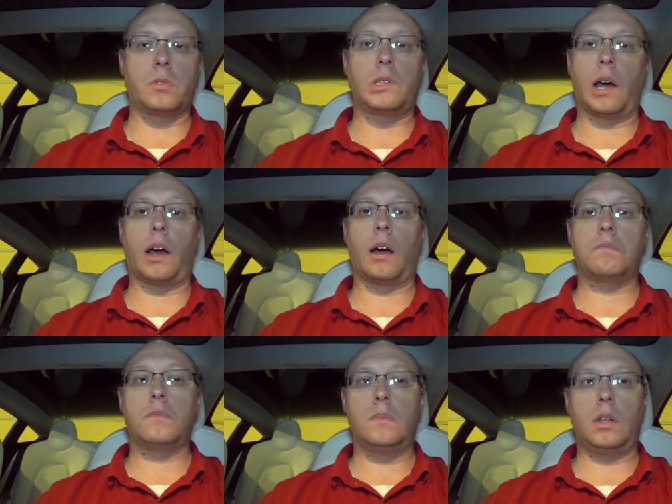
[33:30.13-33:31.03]

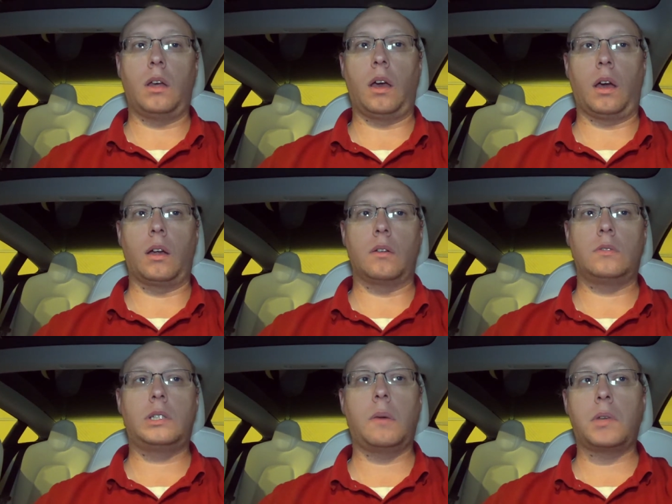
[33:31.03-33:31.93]
setup, and
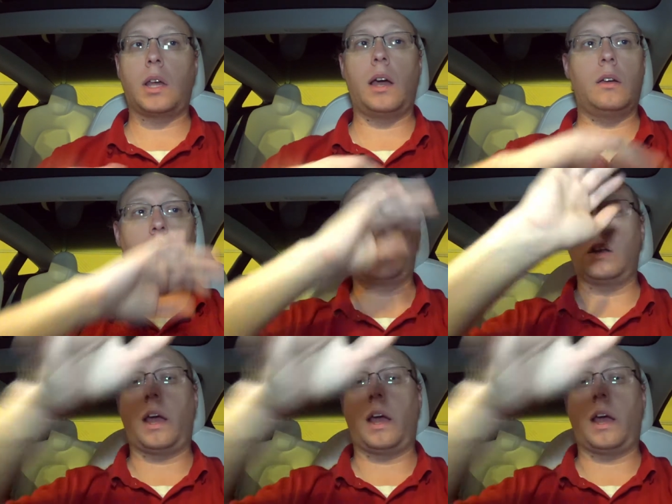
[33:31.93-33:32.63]
some of that you can